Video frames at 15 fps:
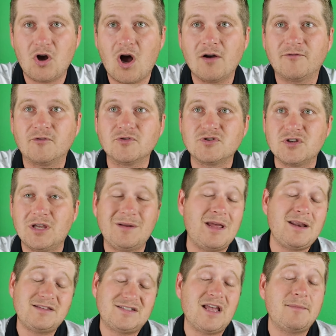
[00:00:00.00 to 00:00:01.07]
golfers,
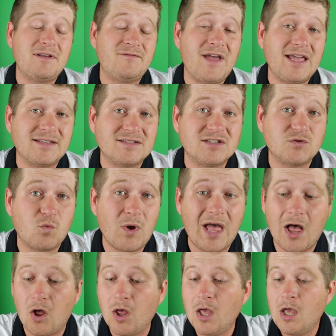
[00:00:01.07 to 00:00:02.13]
and some advanced as
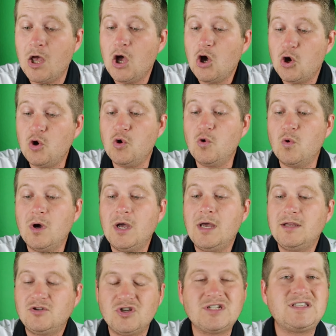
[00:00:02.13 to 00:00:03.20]
well, who
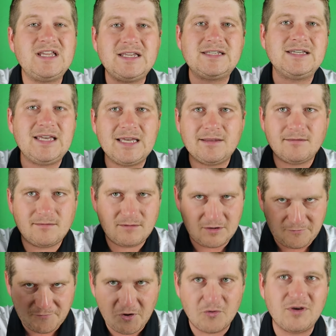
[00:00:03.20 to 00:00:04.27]
just need to get
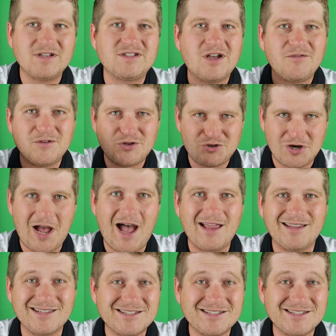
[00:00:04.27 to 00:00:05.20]
their focus on the shot.